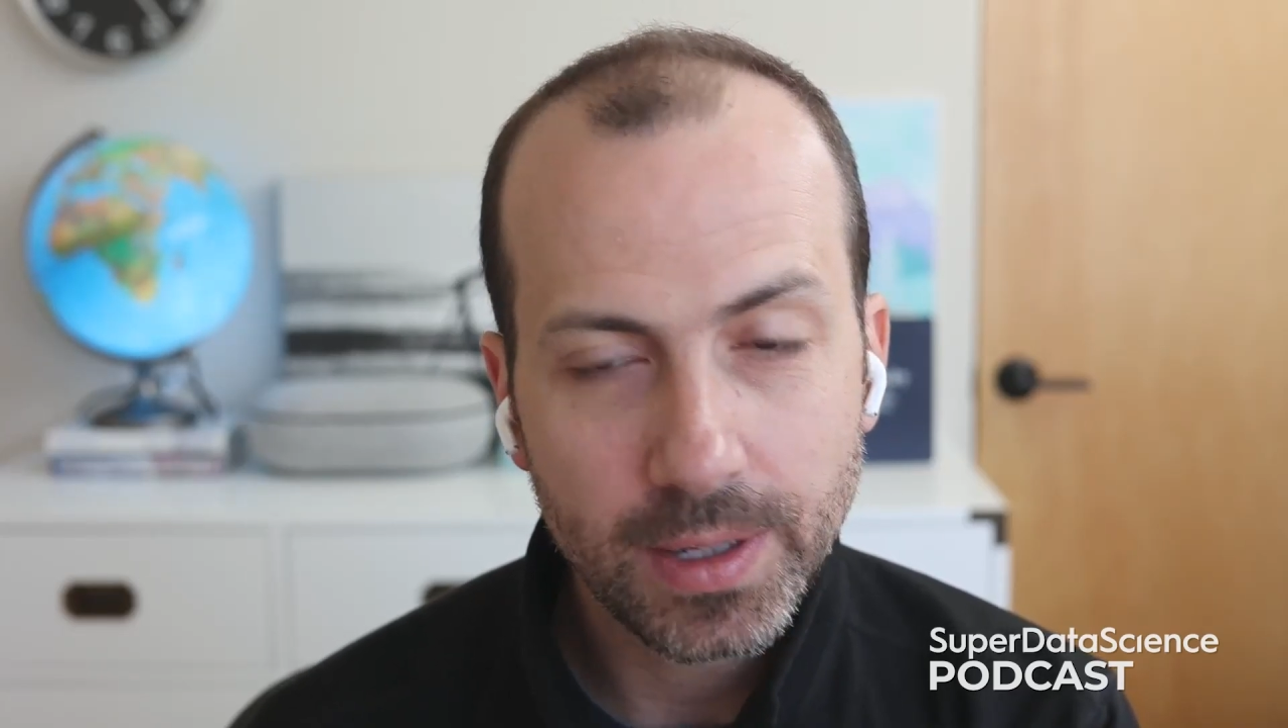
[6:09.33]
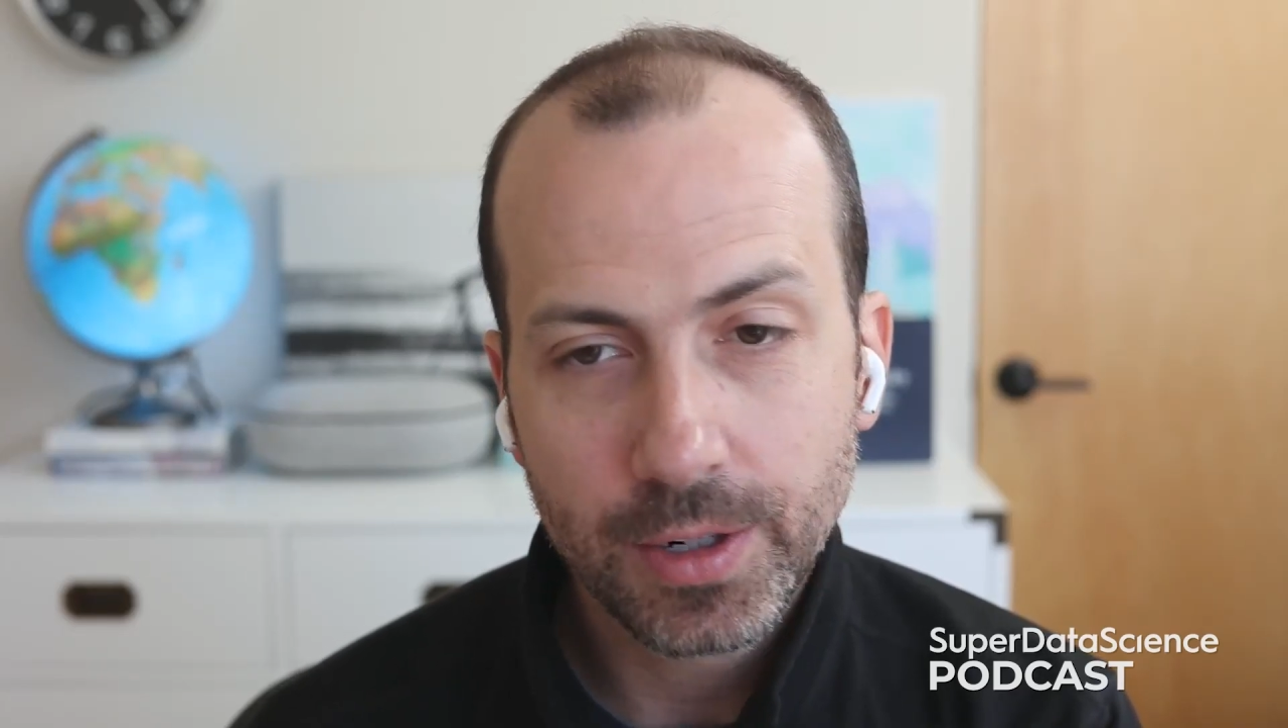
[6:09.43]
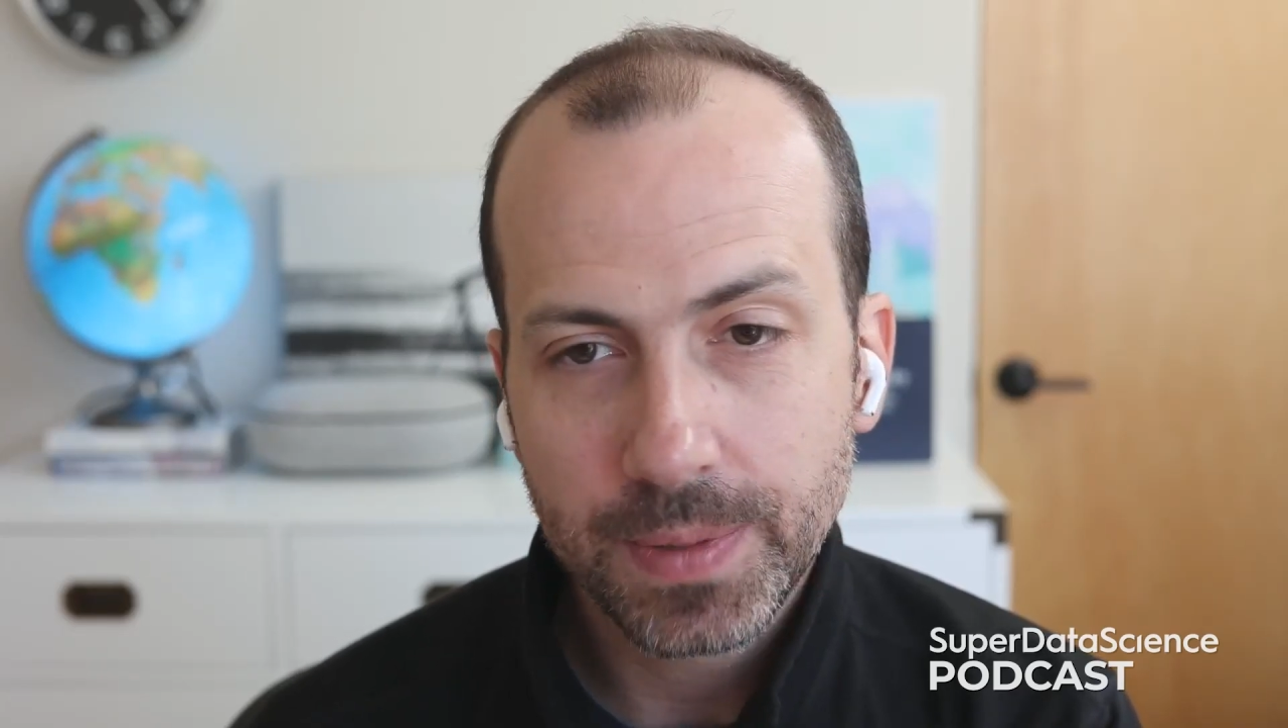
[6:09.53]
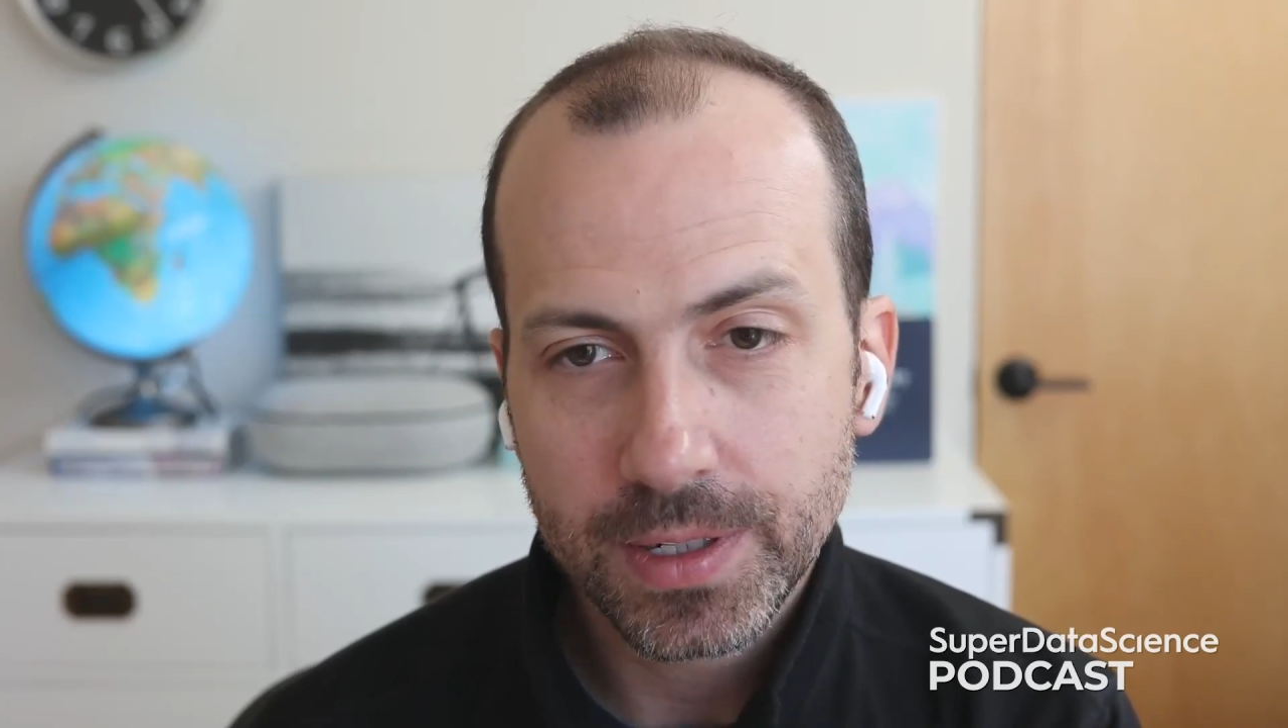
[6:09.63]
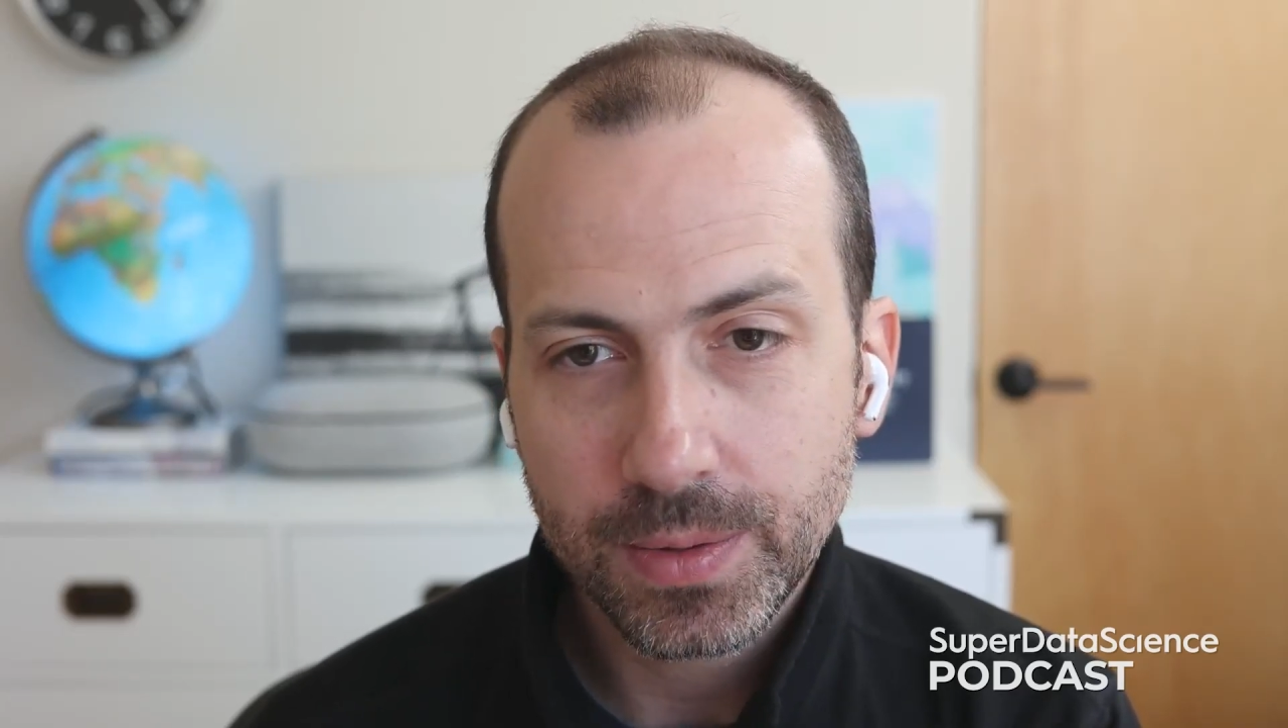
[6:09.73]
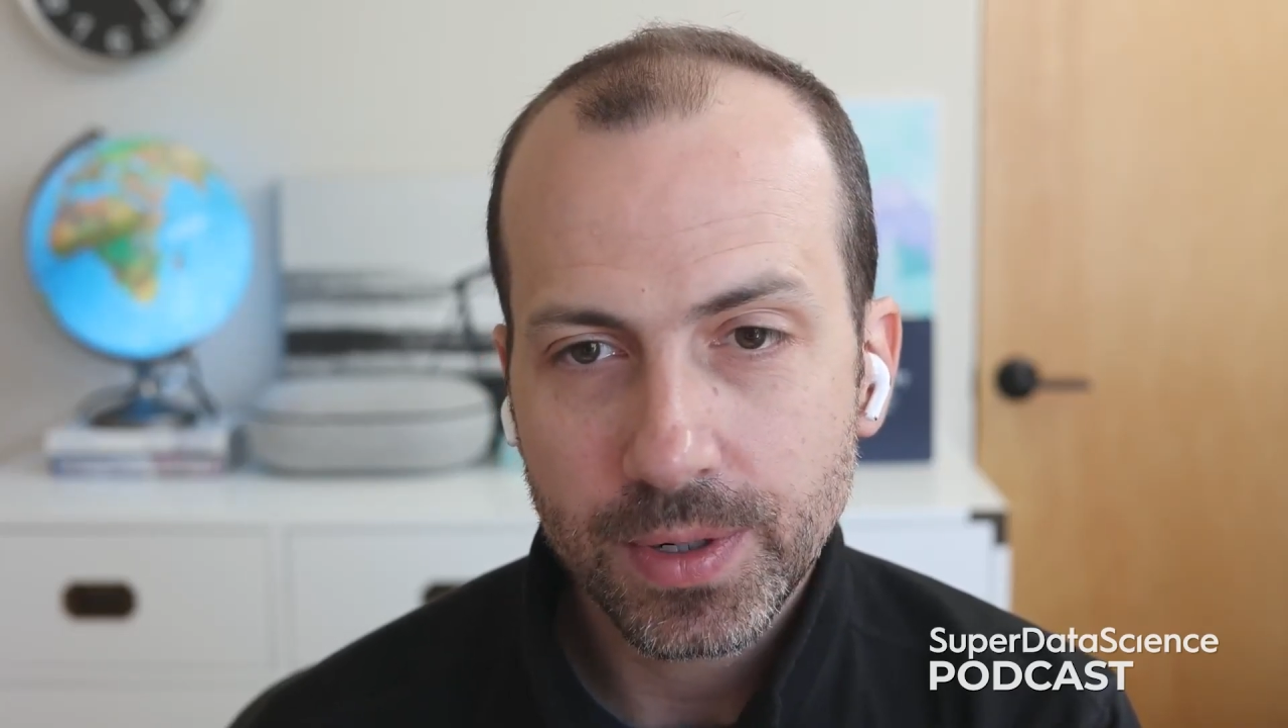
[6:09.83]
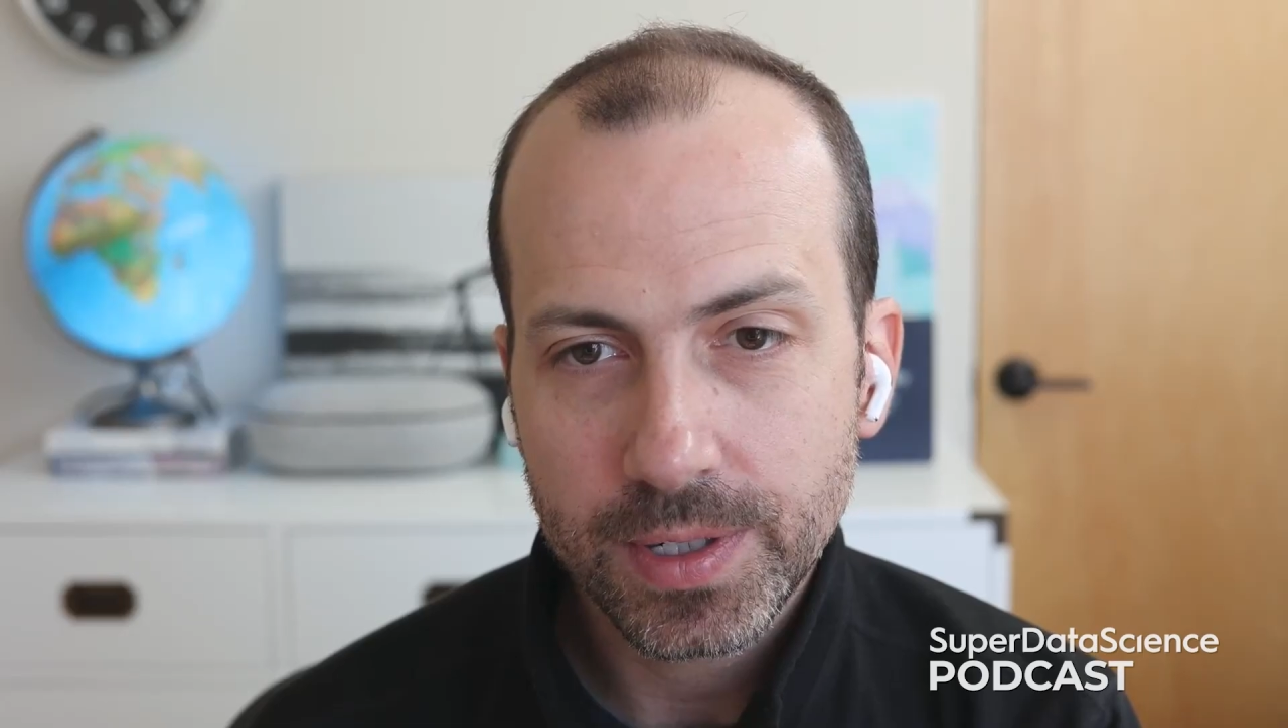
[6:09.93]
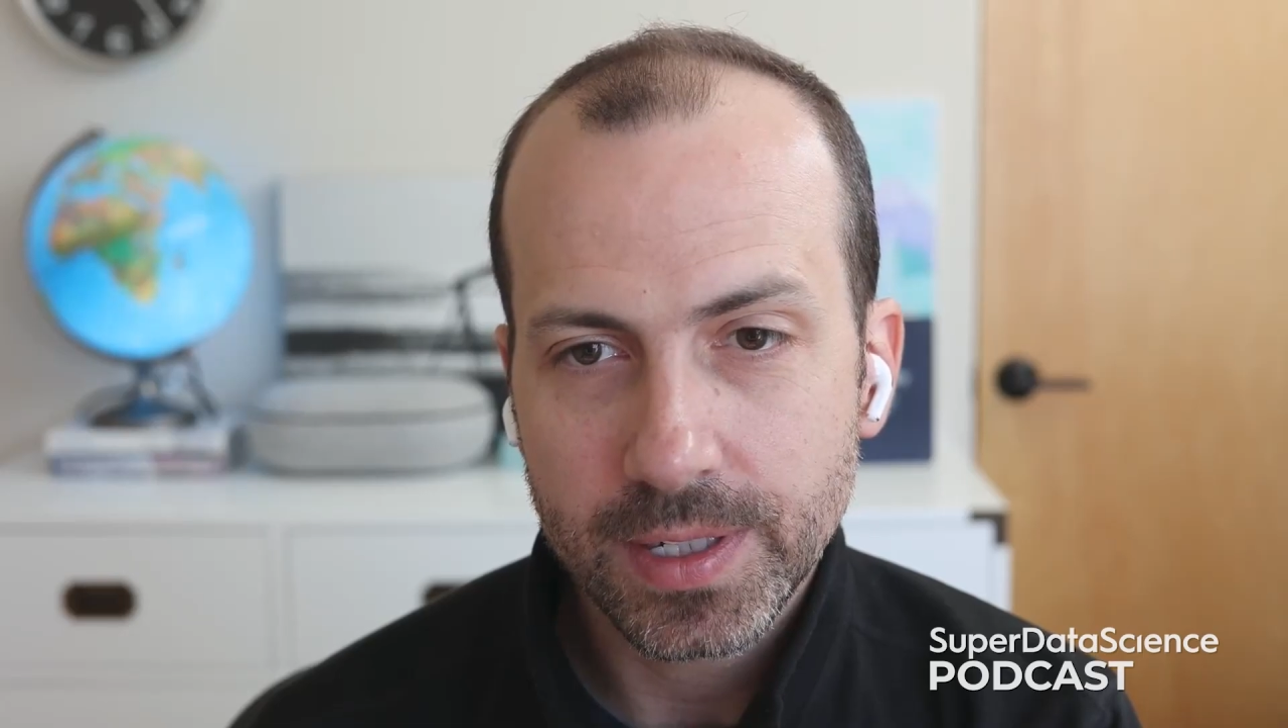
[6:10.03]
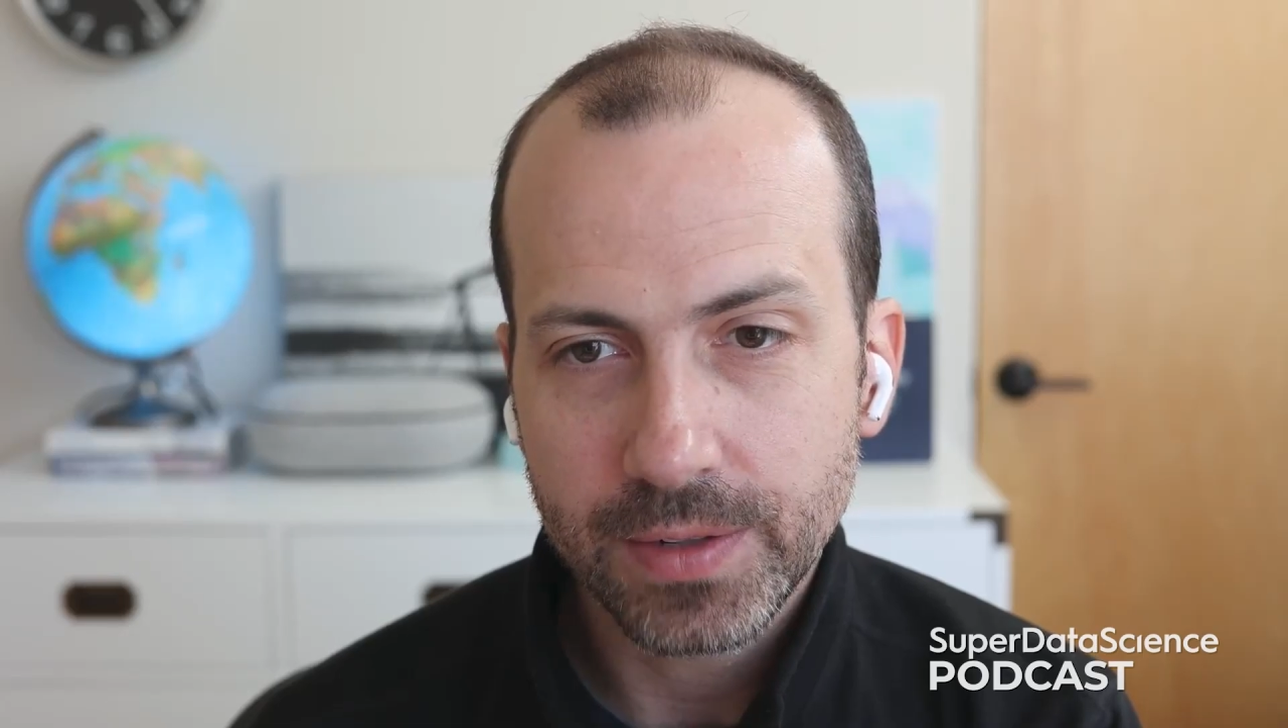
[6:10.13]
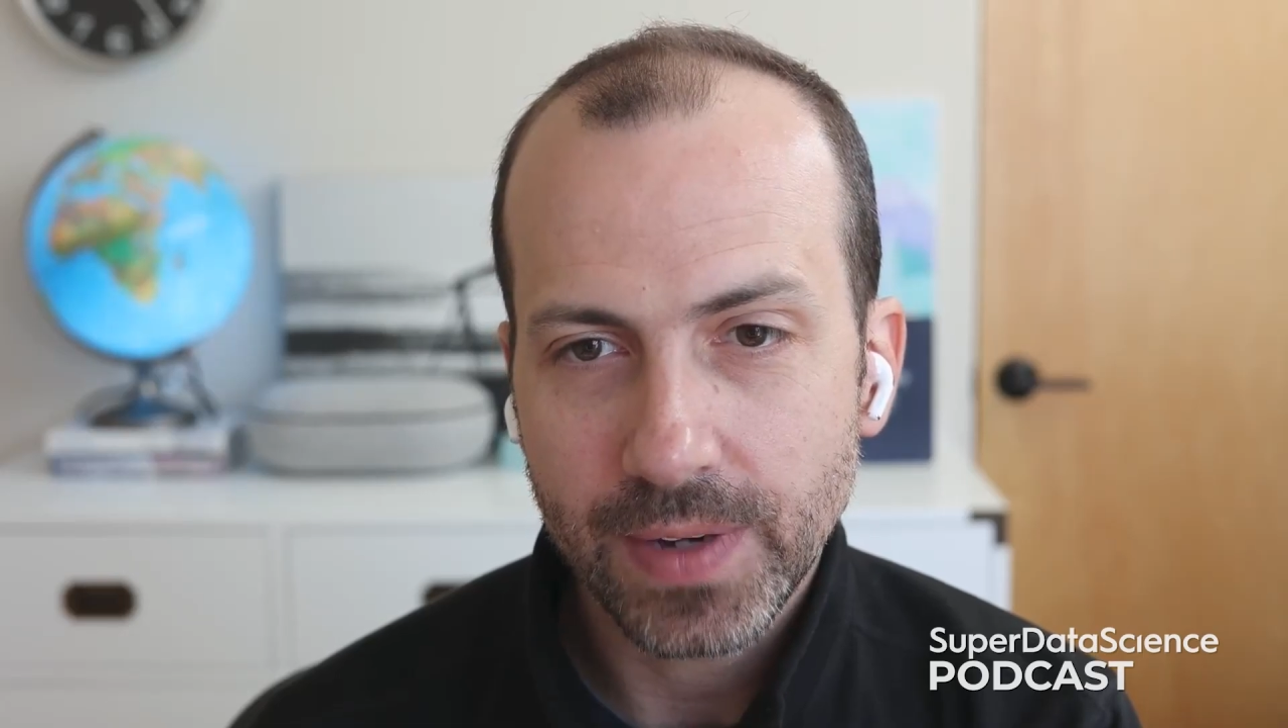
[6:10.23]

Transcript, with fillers: in open source is if